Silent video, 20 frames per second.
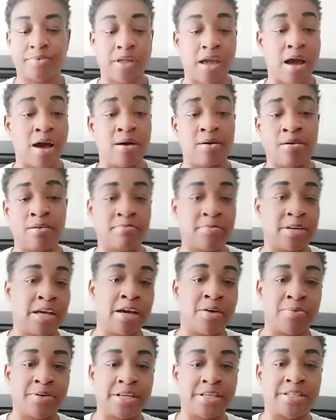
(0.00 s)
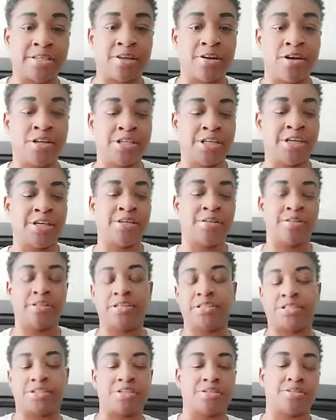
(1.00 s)
Oh, I'm done with this energy.
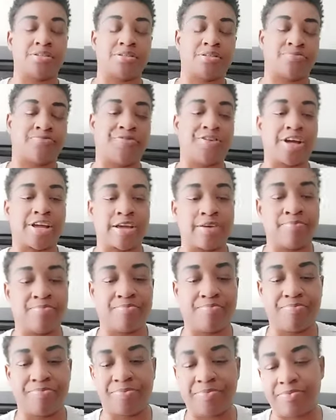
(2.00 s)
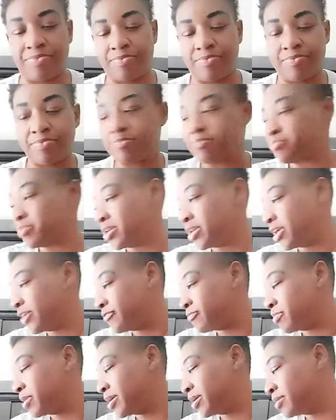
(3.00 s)
This shit is fucking beneath
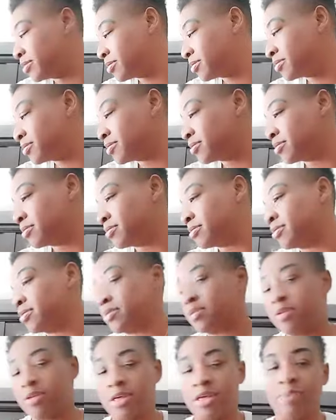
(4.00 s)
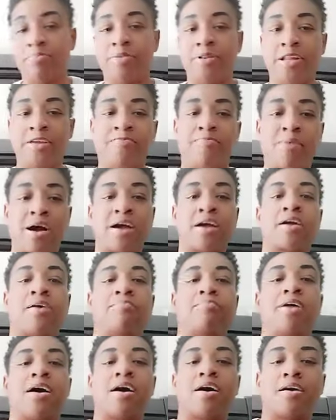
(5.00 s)
me and beneath
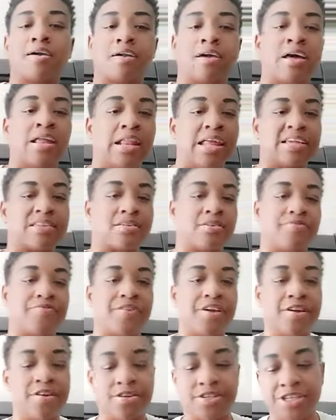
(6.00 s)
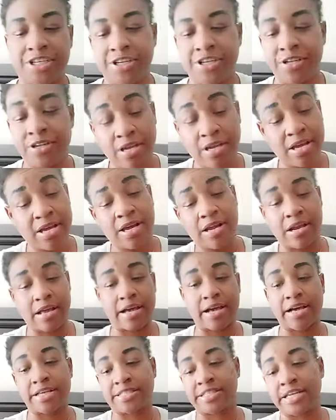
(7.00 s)
my collective energy.
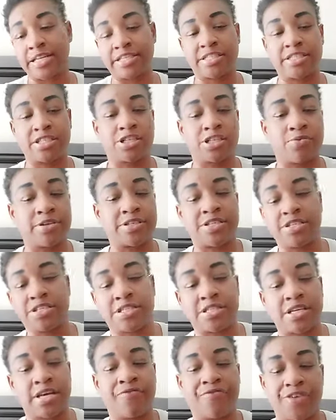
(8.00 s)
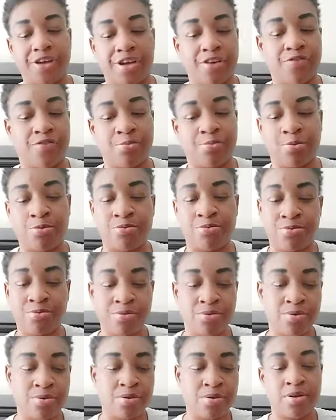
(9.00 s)
Like I say, this situation is unforgivable.
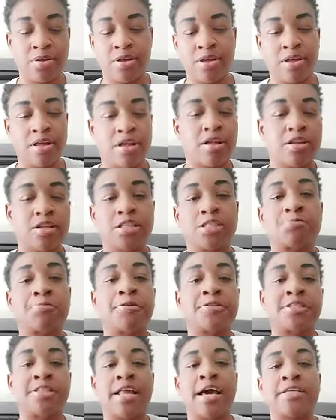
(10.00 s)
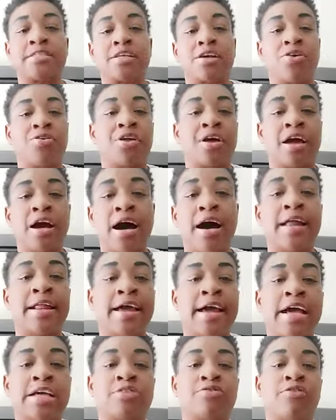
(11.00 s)
This person has to go to God and
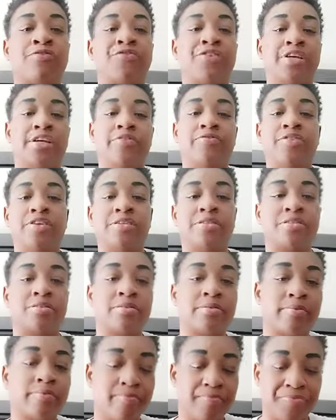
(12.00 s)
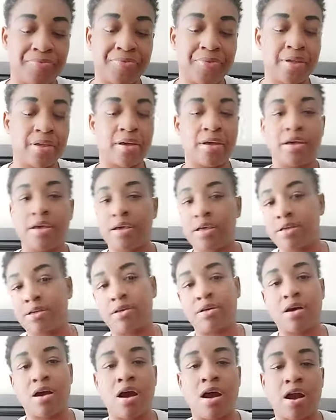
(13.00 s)
ask for forgiveness.
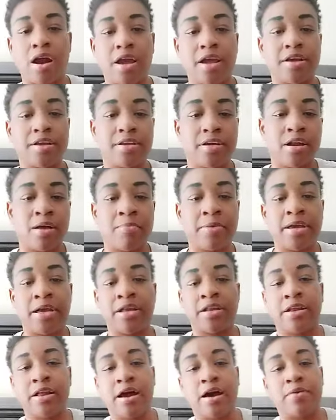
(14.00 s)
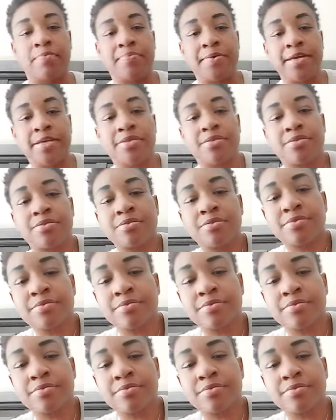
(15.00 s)
All right, and I'm going to end it out. Peace.